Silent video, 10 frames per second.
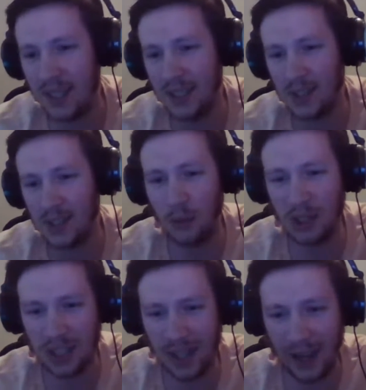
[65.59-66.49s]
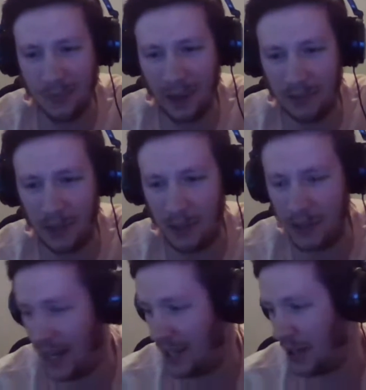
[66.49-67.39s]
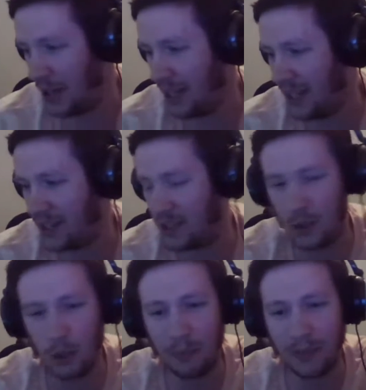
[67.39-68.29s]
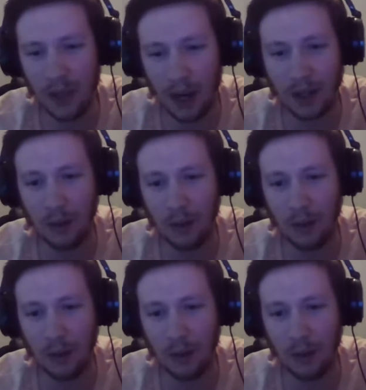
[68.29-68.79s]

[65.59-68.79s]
so much time out of their day trying to get this stupid taco.